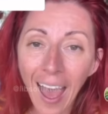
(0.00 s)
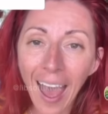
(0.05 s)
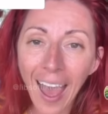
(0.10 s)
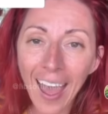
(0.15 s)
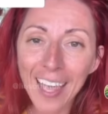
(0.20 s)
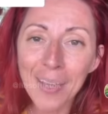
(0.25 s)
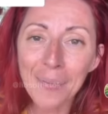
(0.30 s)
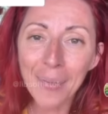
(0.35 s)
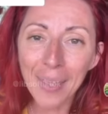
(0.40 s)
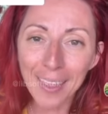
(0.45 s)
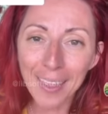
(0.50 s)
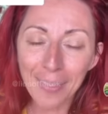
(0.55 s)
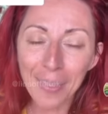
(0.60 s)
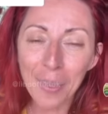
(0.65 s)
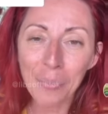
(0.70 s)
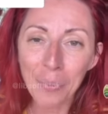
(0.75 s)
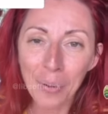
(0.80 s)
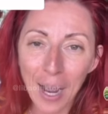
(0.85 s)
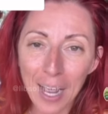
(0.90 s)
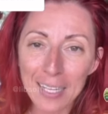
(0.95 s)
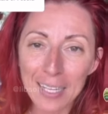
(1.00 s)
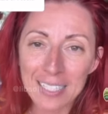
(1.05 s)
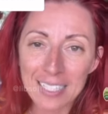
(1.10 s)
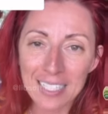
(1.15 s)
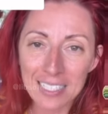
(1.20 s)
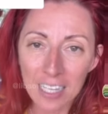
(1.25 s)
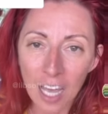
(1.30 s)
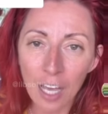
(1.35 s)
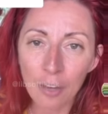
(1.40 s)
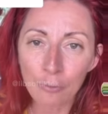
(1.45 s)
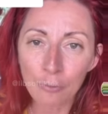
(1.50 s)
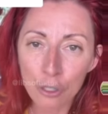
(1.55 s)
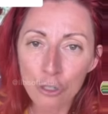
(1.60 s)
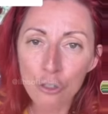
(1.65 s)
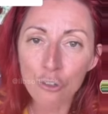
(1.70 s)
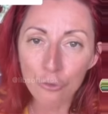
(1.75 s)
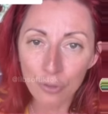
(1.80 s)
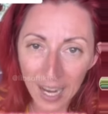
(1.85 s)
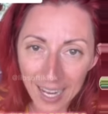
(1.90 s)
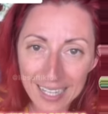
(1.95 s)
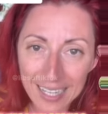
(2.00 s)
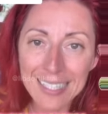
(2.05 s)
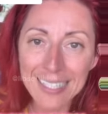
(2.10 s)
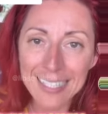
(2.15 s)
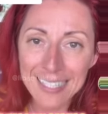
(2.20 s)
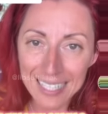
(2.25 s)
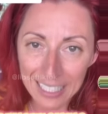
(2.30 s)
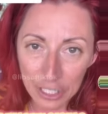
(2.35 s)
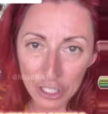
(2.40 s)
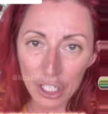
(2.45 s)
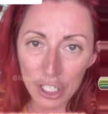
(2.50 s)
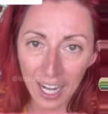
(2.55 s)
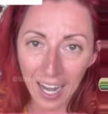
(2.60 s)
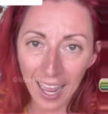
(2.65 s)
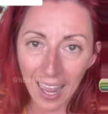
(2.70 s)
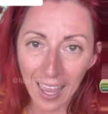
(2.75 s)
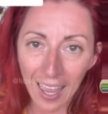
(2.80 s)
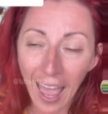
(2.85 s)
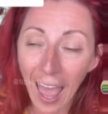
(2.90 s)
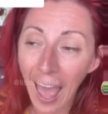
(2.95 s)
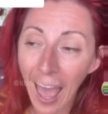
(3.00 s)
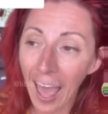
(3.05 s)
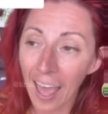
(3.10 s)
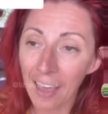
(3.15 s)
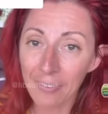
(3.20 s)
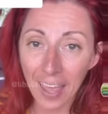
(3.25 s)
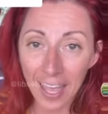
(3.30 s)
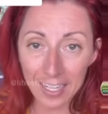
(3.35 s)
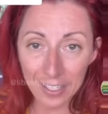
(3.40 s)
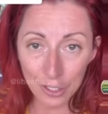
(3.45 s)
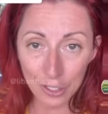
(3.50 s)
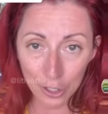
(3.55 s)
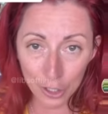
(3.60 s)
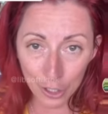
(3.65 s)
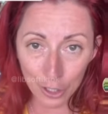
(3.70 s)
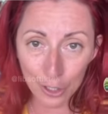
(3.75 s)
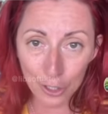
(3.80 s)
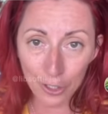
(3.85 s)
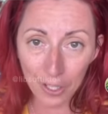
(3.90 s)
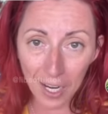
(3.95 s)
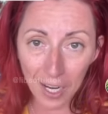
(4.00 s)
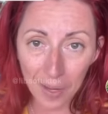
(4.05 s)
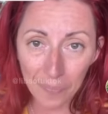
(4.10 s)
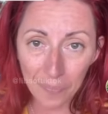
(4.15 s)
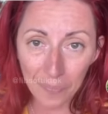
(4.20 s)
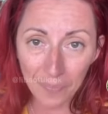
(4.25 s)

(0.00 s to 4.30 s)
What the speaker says: I am in the process of transitioning. I've had surgery.